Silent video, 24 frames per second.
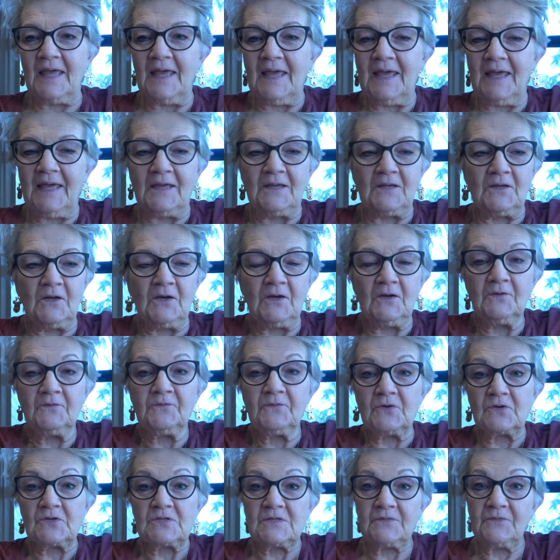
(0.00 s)
and
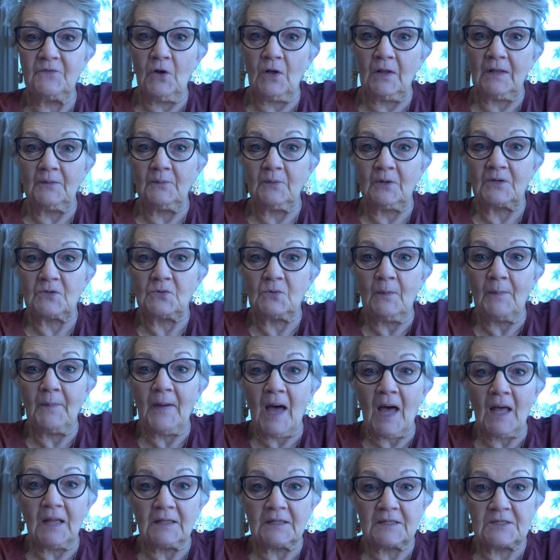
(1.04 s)
first of all I want to
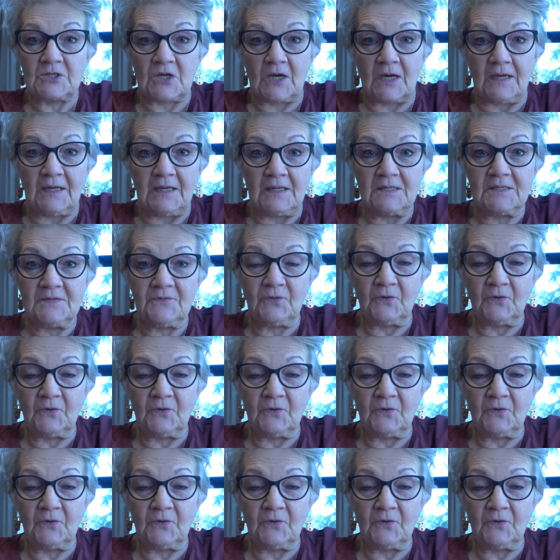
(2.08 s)
apologize